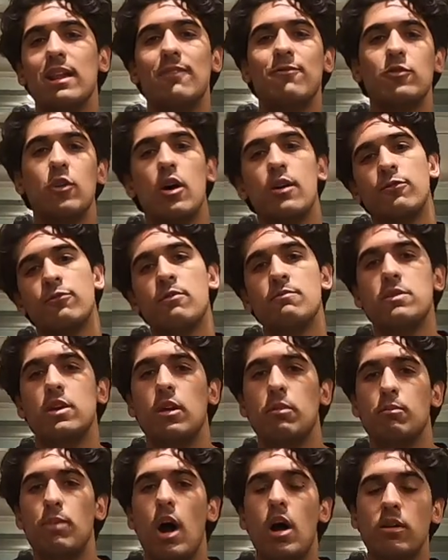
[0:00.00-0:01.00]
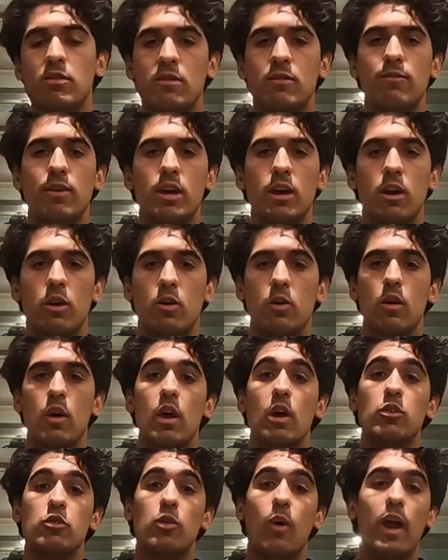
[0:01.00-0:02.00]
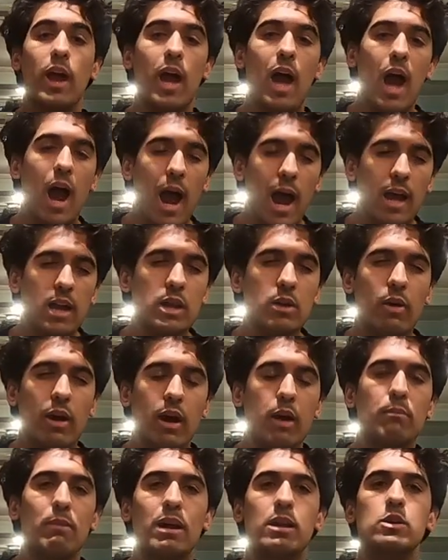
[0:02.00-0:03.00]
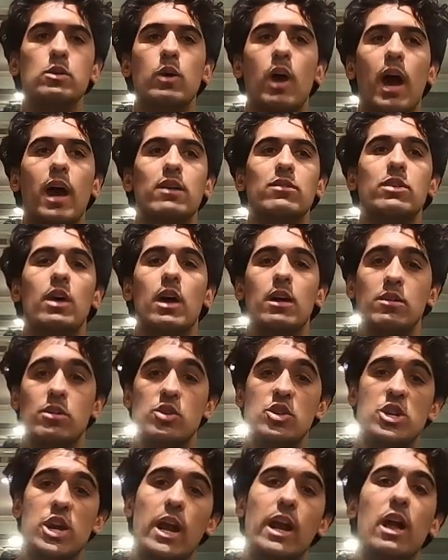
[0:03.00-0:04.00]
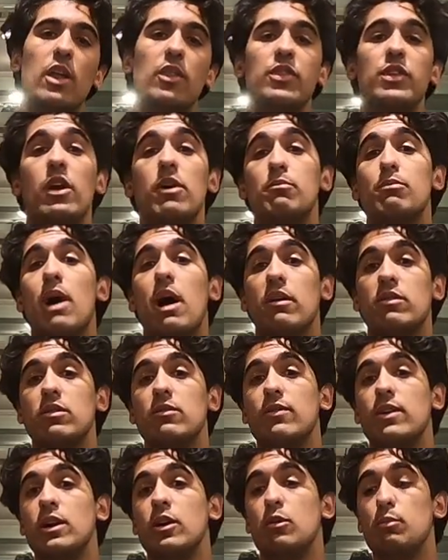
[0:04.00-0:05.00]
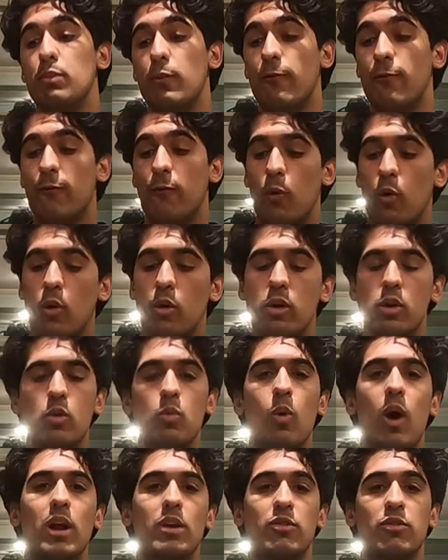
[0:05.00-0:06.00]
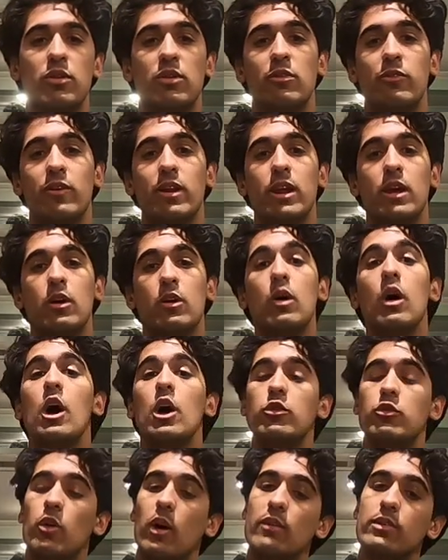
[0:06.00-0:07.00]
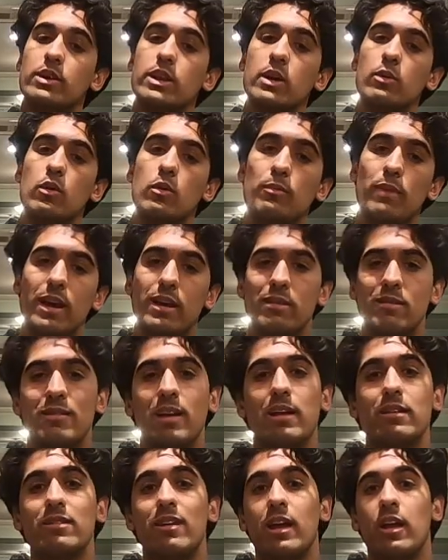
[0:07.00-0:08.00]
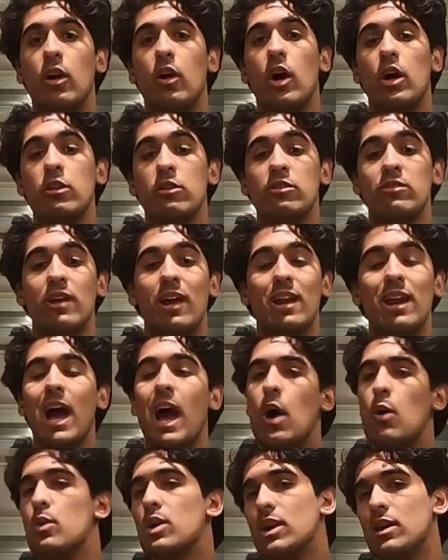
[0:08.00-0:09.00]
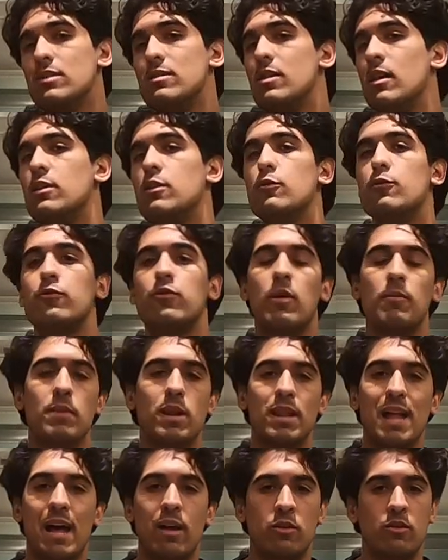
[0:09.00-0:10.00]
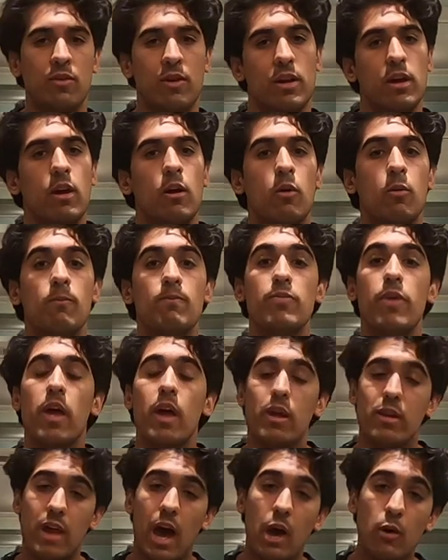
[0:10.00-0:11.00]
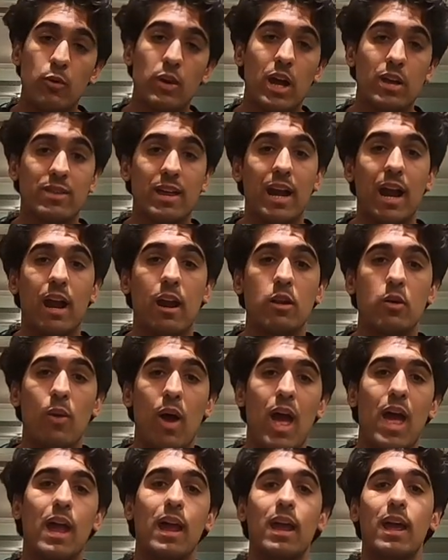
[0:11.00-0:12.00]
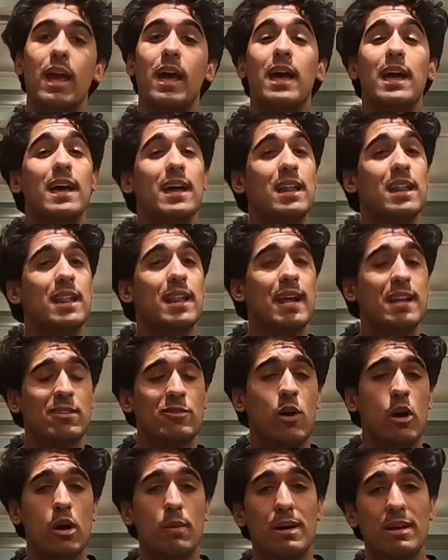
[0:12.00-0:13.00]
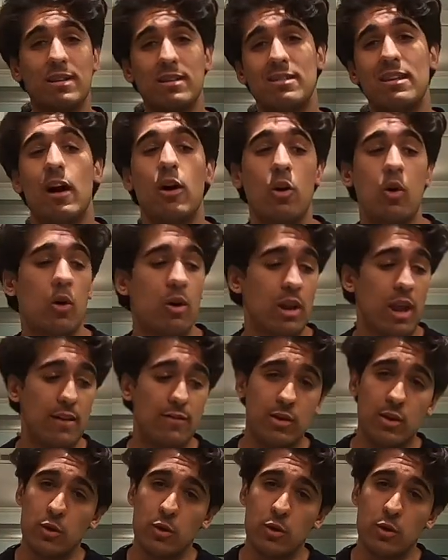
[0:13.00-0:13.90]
left off from the unboxing video, so I highly recommend you guys to check out the unboxing video before you watch this video, so everything will make sense and it'll understand how we continue from the last video. Now we got that out of the way, today, let's talk about the Soundcore Life